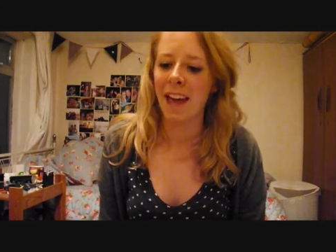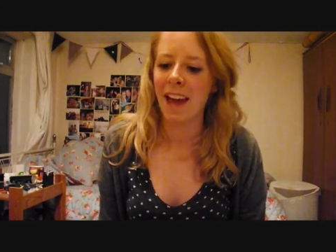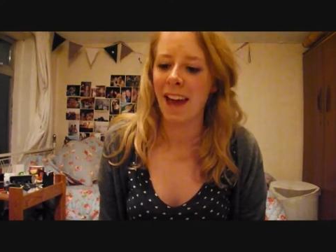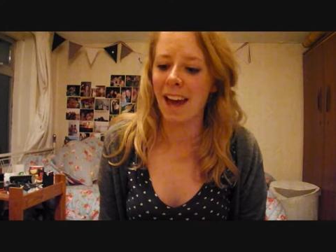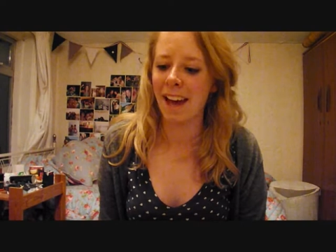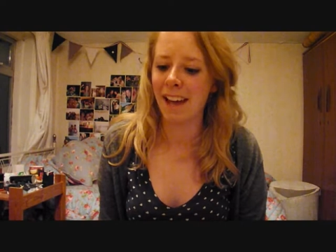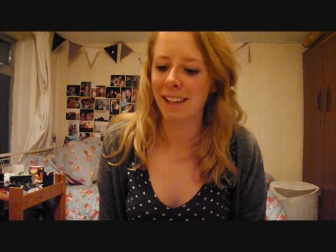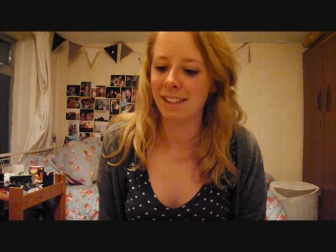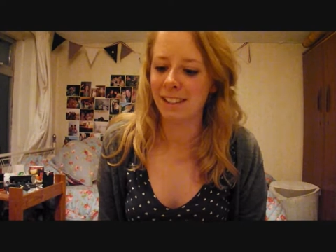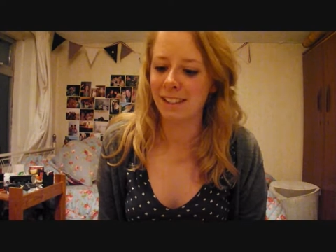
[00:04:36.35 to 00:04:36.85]

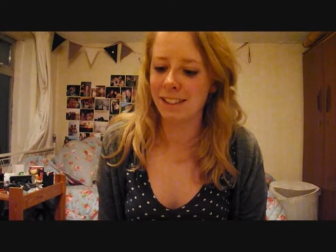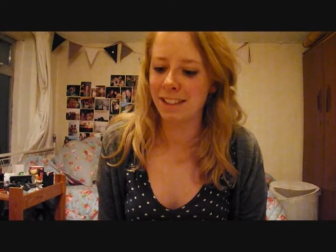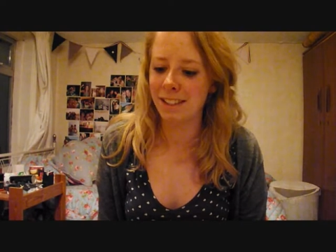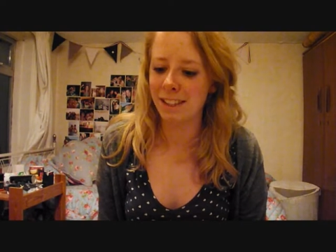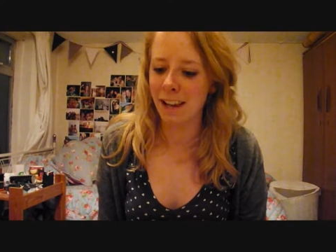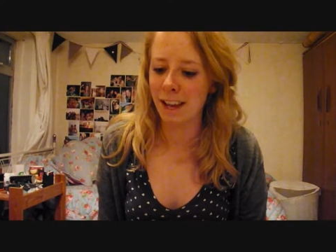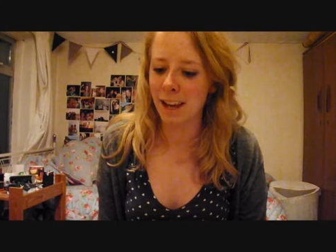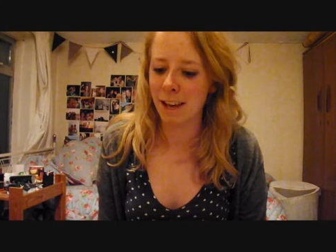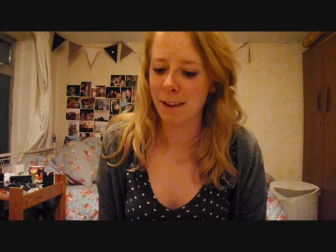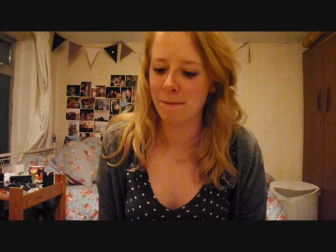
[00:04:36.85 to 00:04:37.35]
And
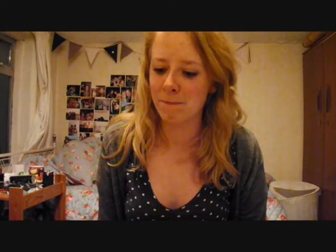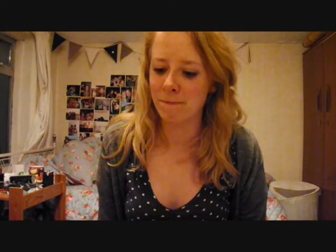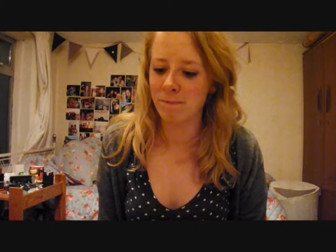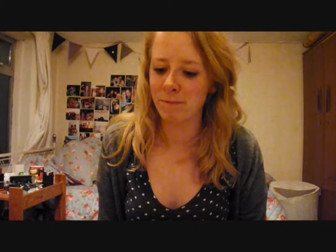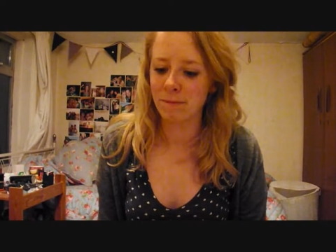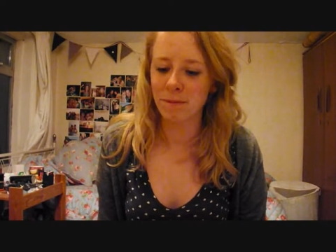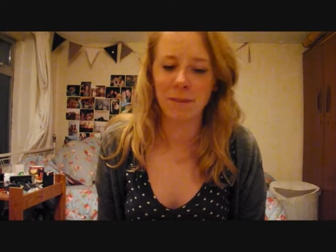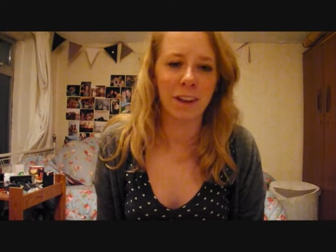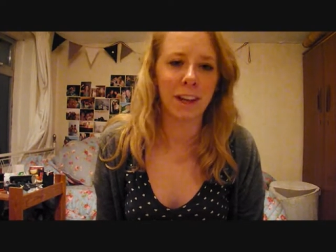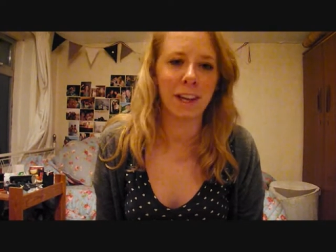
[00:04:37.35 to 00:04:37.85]

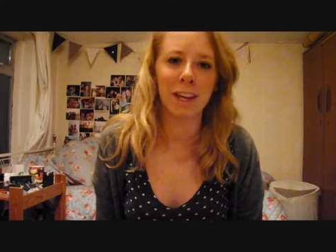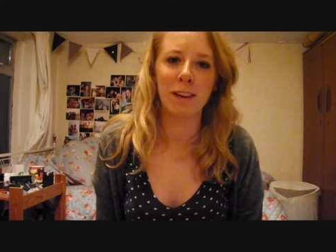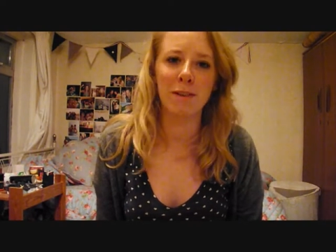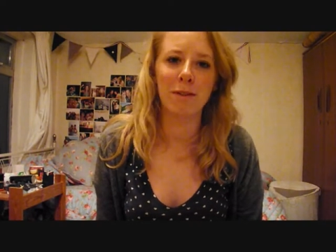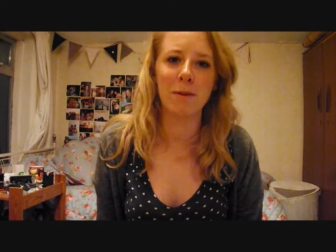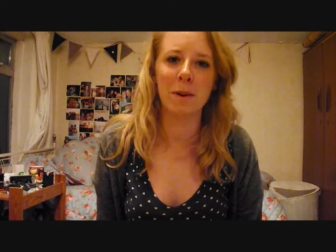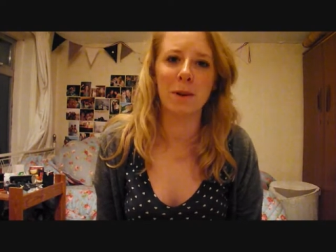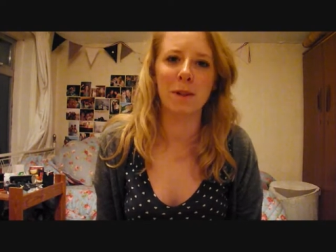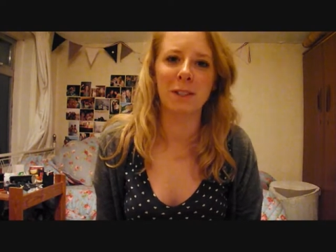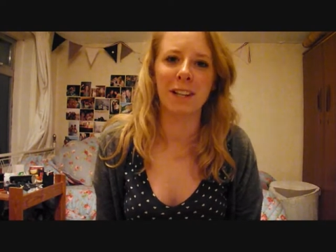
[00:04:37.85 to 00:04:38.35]
thank you
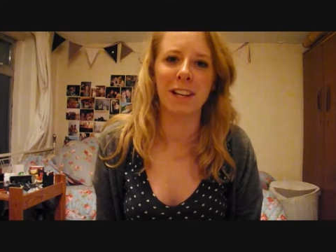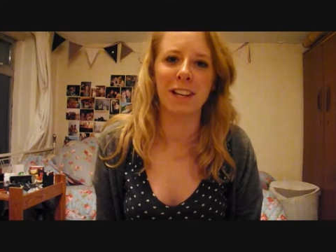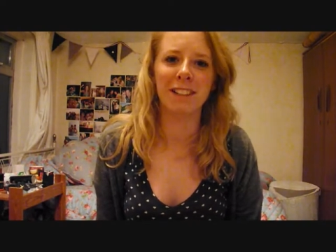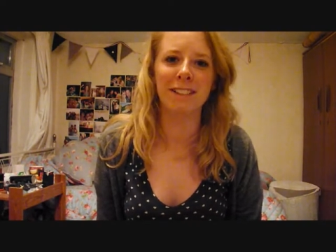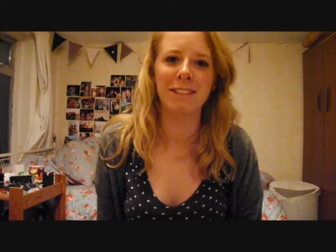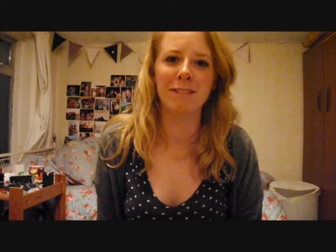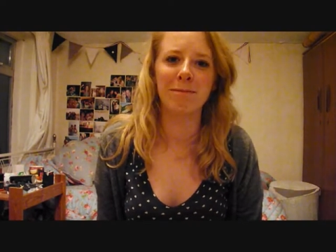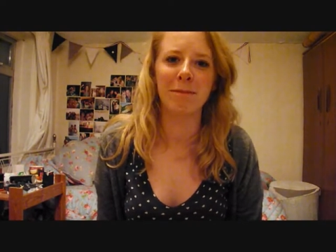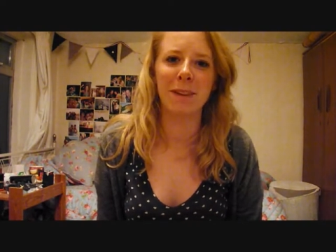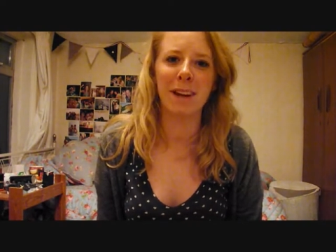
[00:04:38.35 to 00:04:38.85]
for
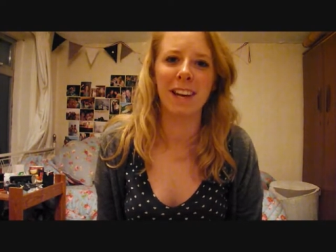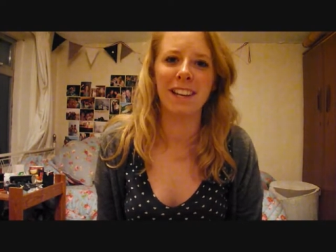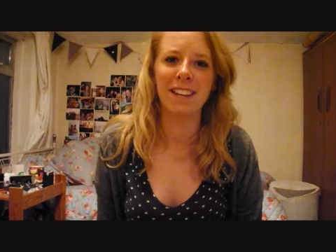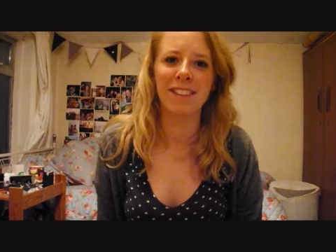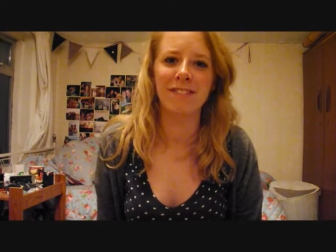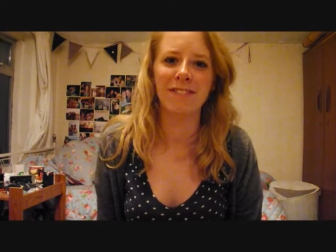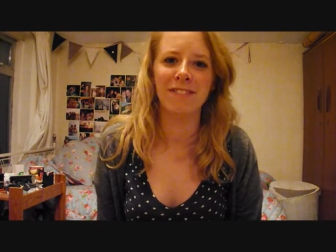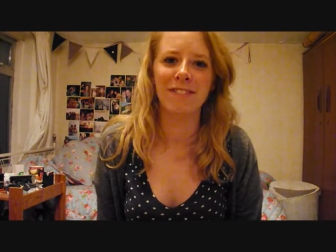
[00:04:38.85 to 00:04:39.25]
watching. Bye.